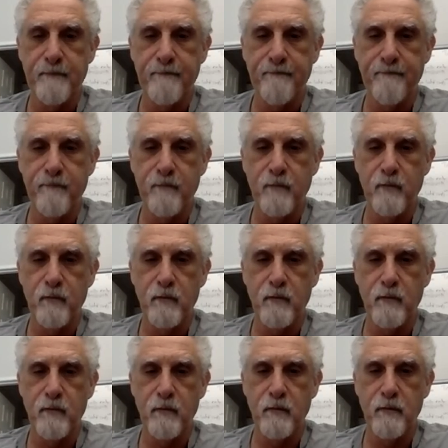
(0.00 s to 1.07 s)

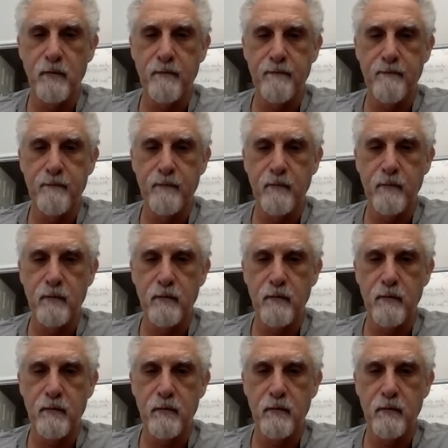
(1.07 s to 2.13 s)

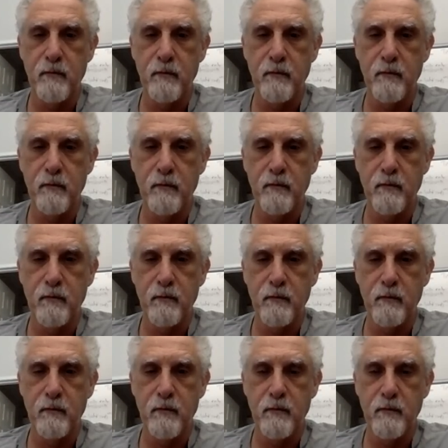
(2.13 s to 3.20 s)

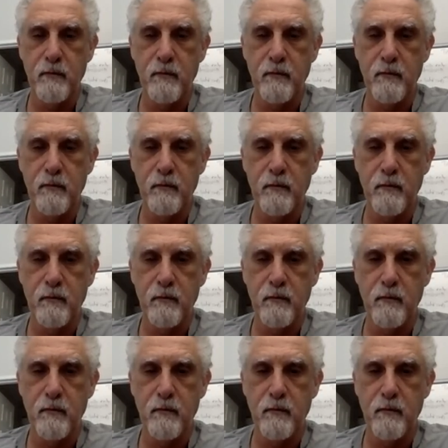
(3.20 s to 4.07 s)
This person isn't speaking.